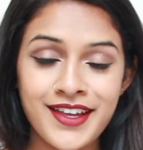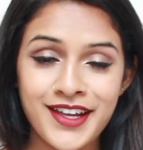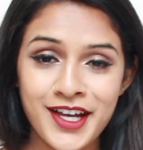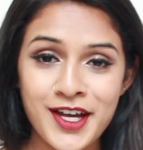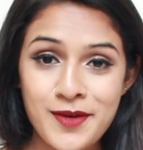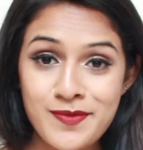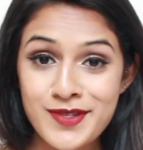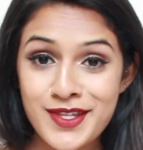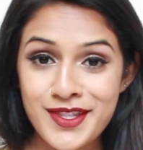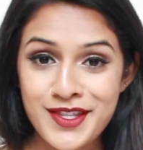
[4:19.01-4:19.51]

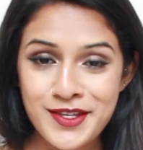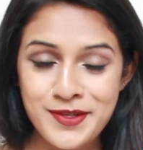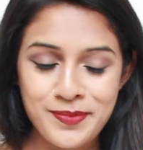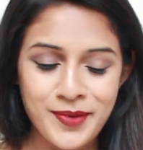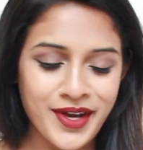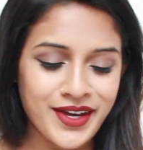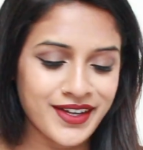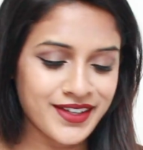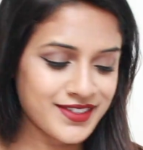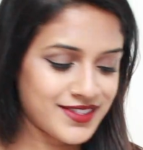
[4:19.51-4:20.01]
Comes in this
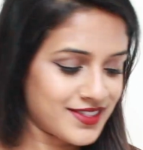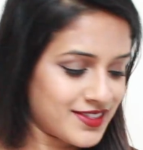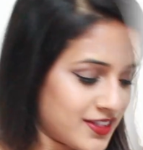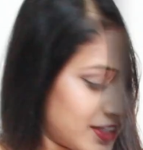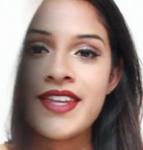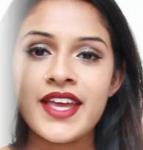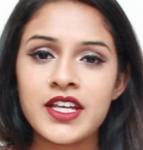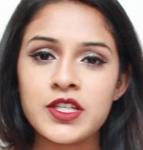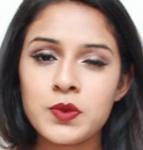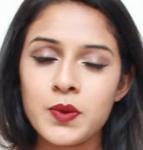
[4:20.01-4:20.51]
box.
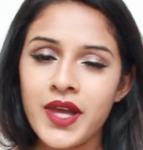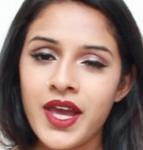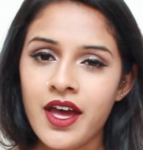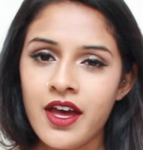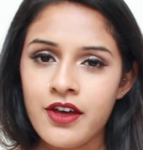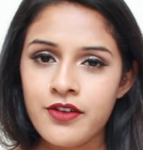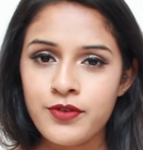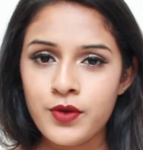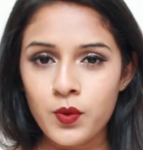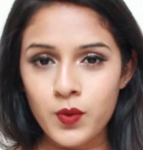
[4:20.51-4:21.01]
Next we
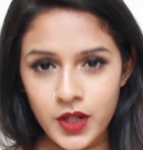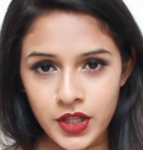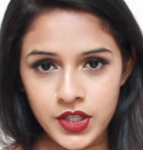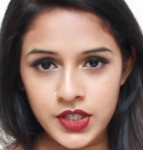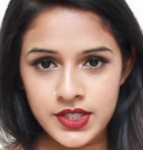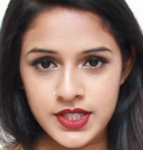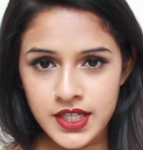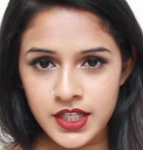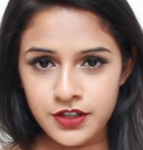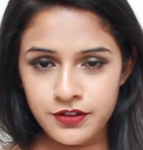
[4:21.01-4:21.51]
have what
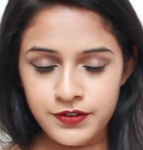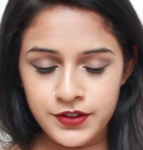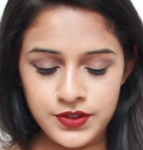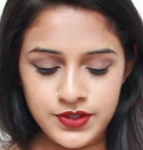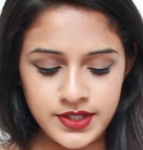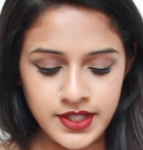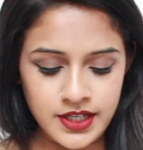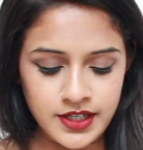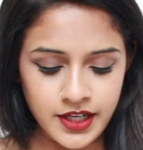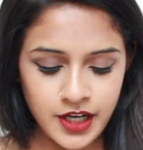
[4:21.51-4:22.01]
looks like a few
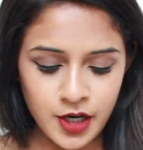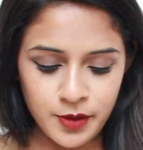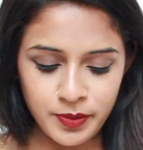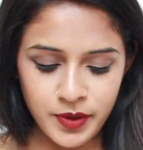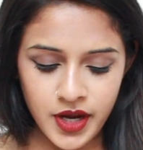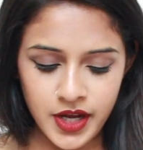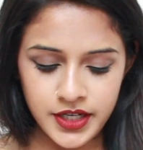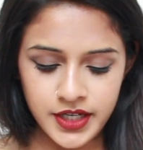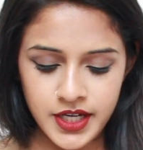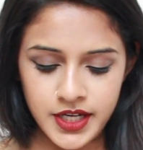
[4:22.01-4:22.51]
skincare
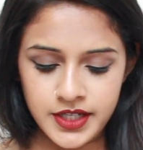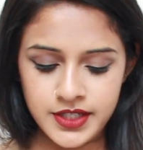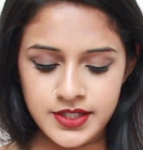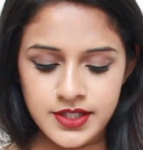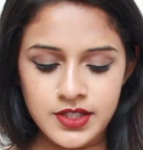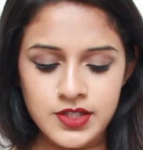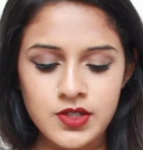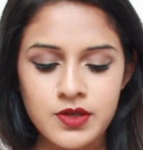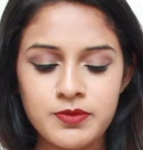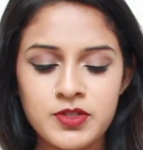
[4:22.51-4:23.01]
products,
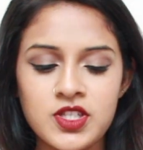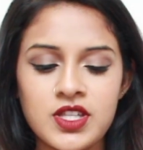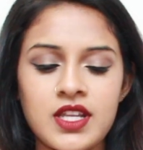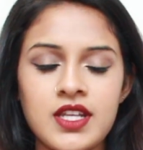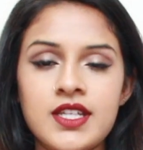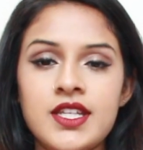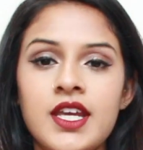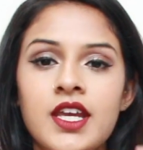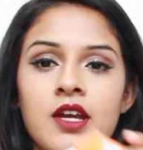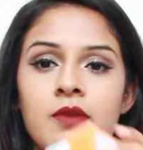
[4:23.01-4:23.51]
so I'm just
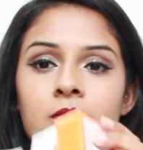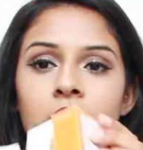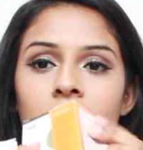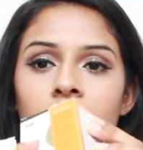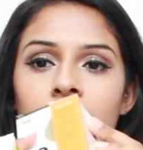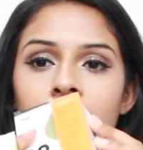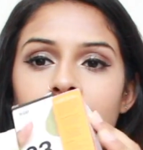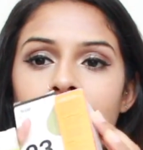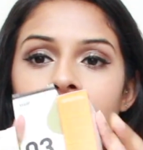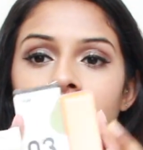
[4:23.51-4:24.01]
gonna take them
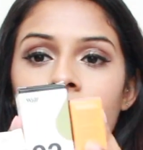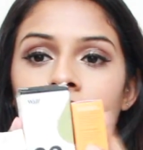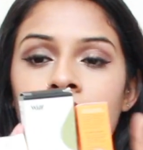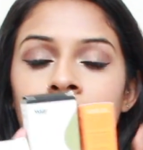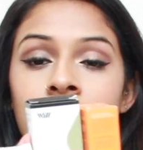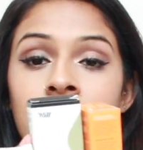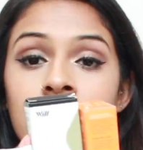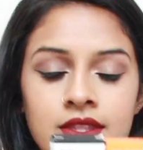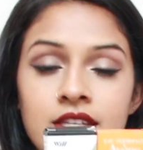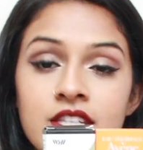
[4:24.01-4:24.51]
all out.
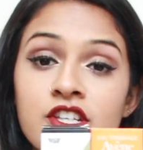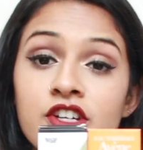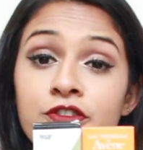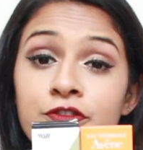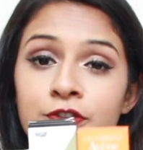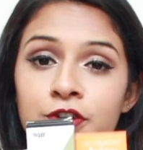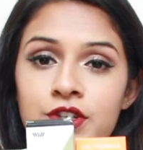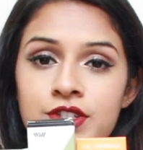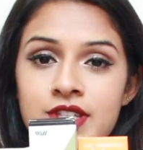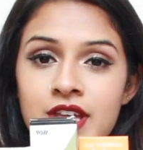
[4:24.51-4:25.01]
These are
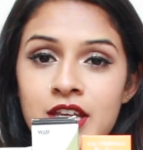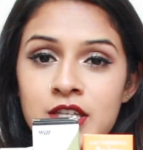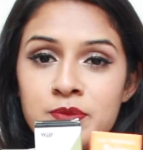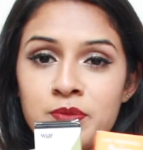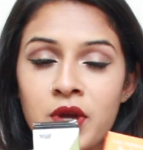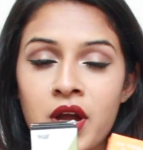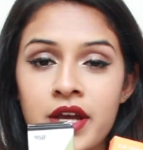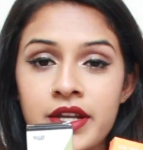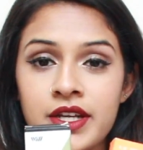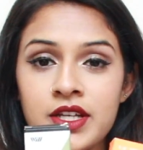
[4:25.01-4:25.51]
full-size
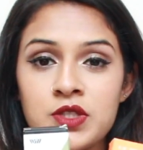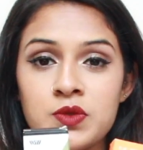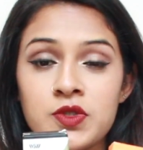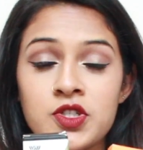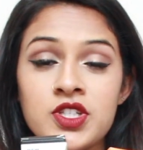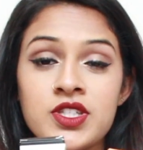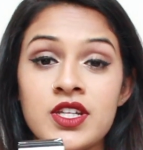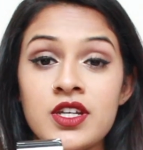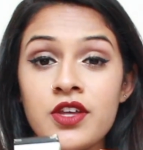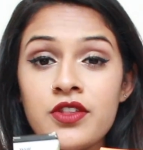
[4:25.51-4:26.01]
products, which
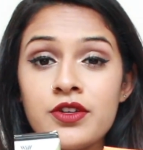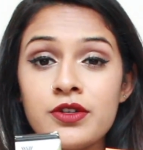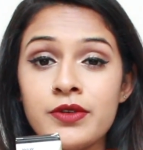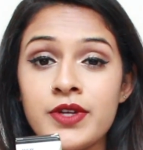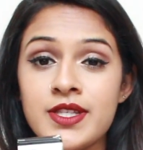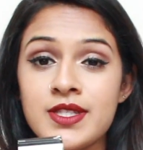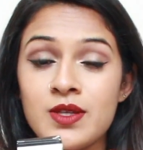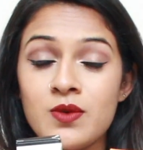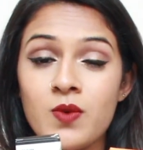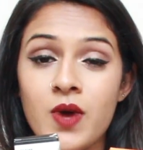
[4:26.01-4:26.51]
is another
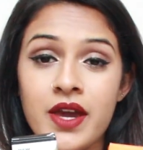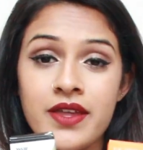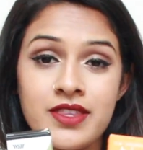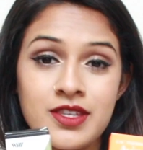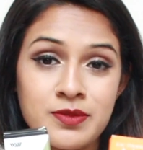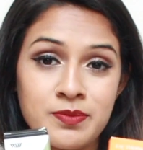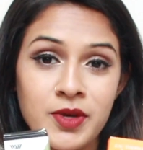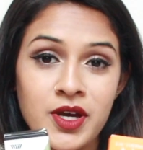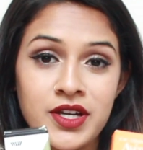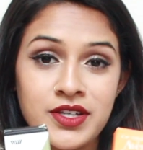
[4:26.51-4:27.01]
reason why
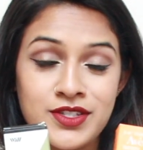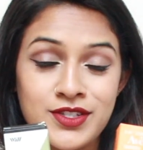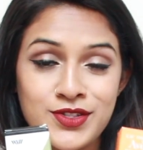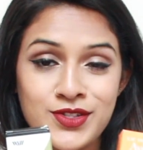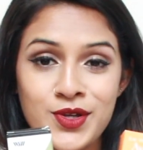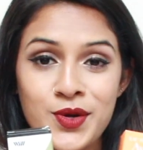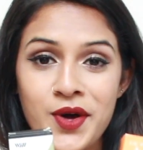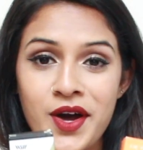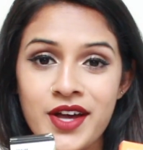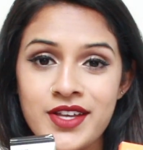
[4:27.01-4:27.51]
this box is
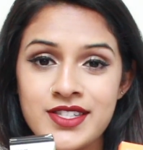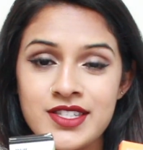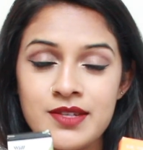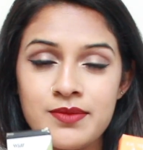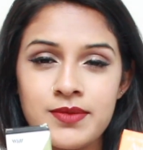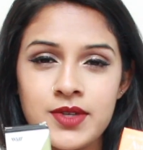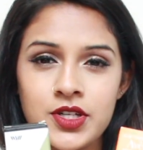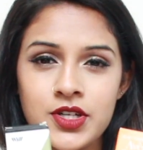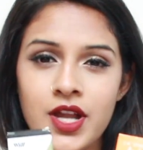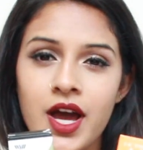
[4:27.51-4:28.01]
so
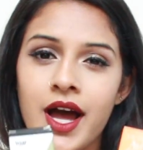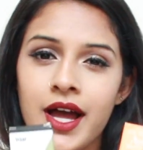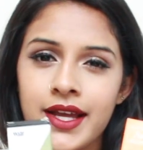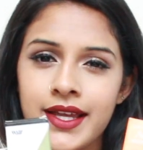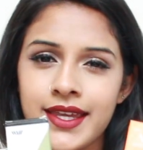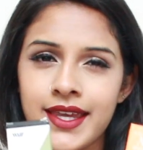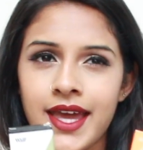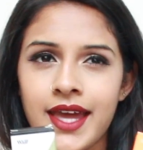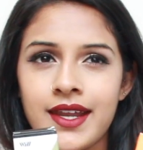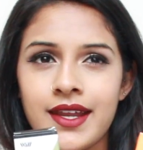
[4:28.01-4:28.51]
awesome. You're
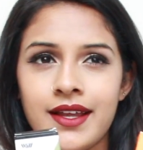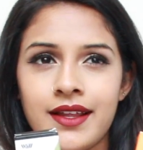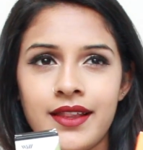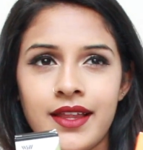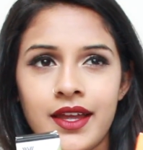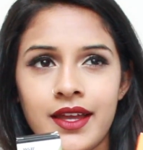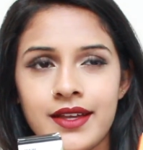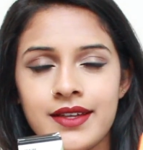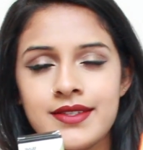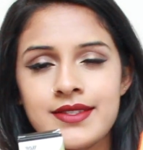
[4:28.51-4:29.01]
not getting
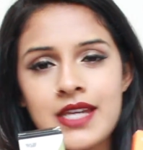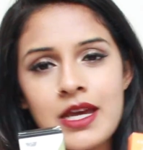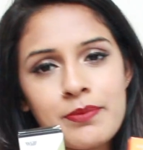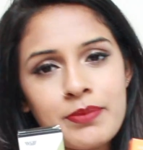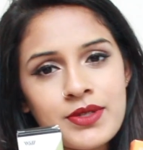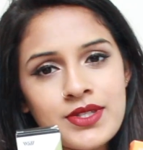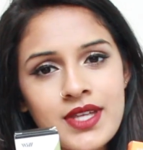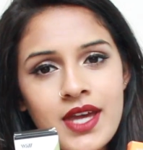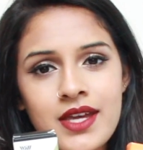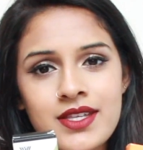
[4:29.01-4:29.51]
like
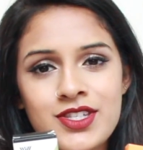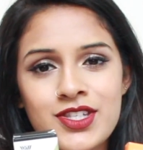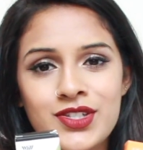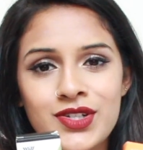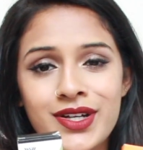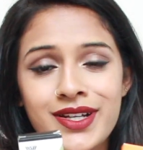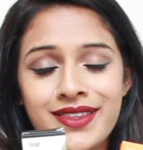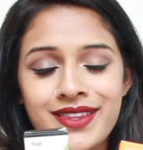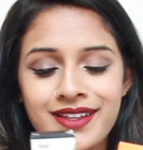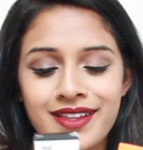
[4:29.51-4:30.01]
sample sizes
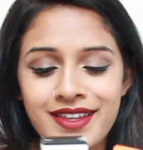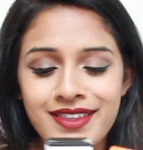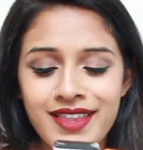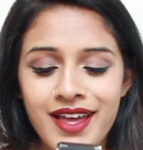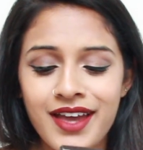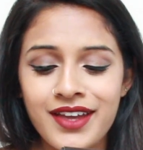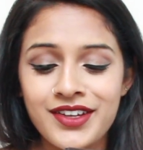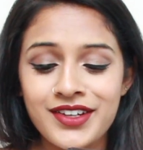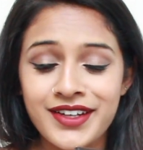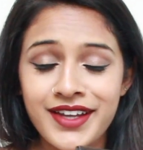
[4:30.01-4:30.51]
or anything like
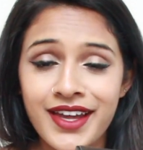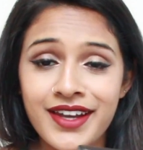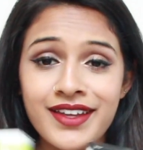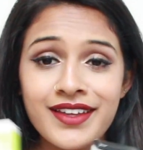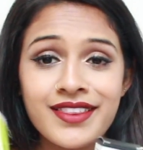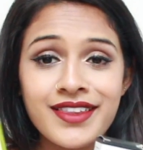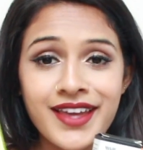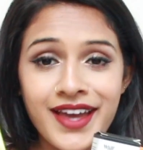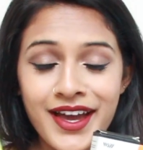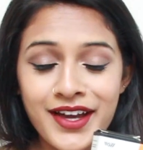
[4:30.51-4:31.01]
that. You're
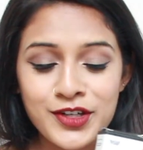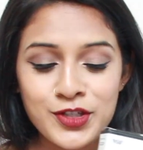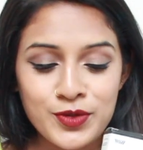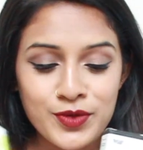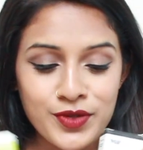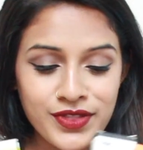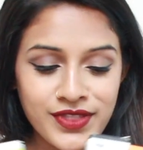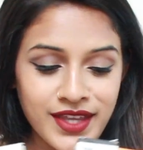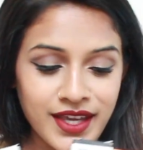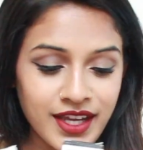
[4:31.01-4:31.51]
getting the
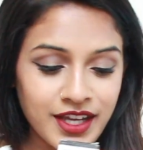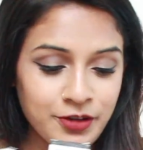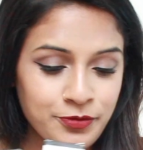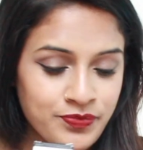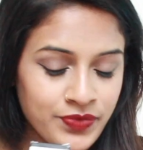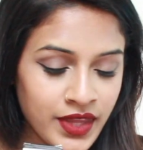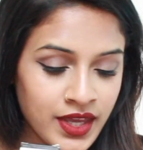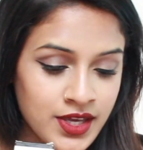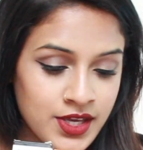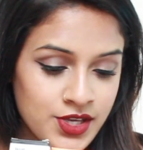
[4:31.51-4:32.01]
actual
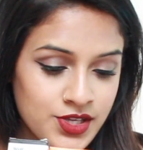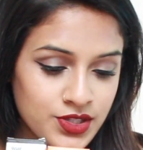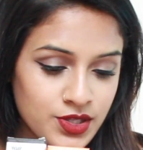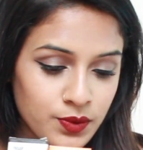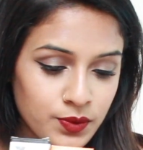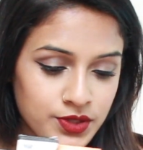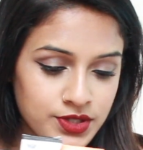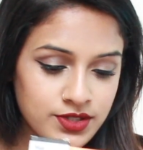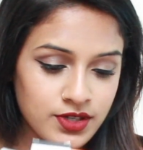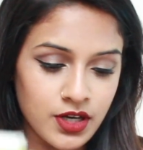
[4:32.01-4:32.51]
thing. So
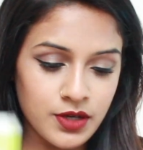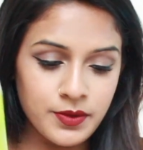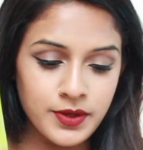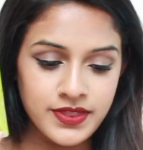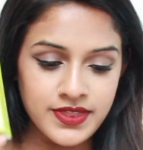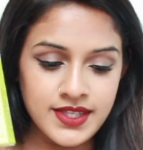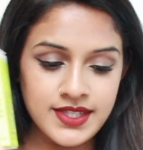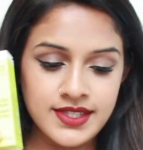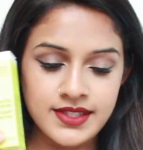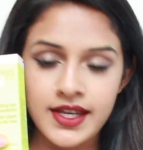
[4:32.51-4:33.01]
we'll start
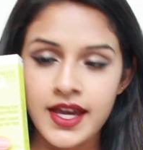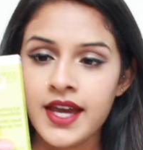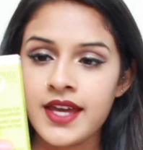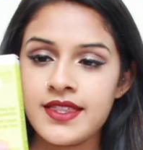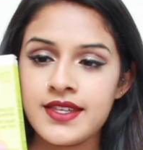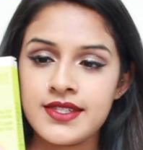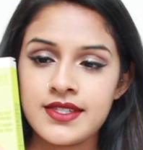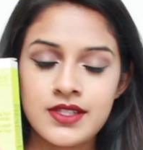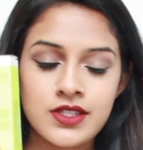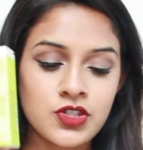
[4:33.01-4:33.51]
with this guy.
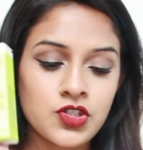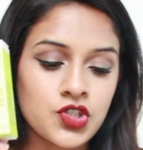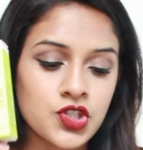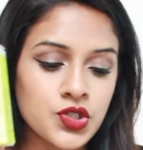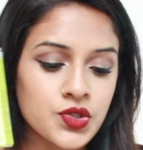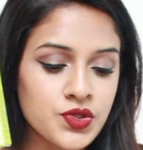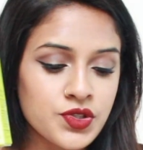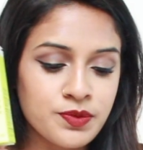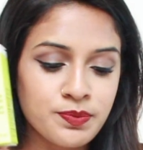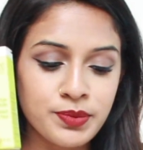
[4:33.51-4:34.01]
This is
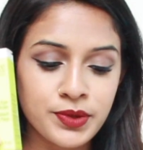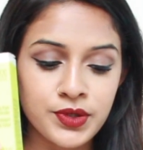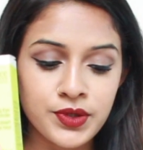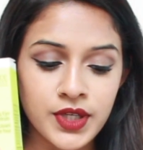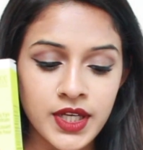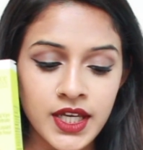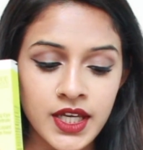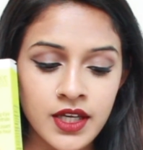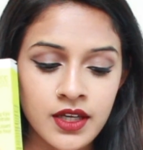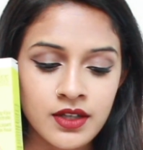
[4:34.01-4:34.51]
Juice
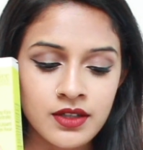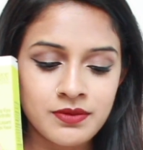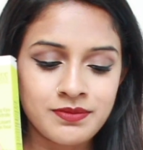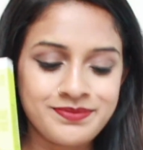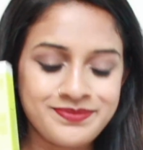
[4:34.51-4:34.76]
Beauty.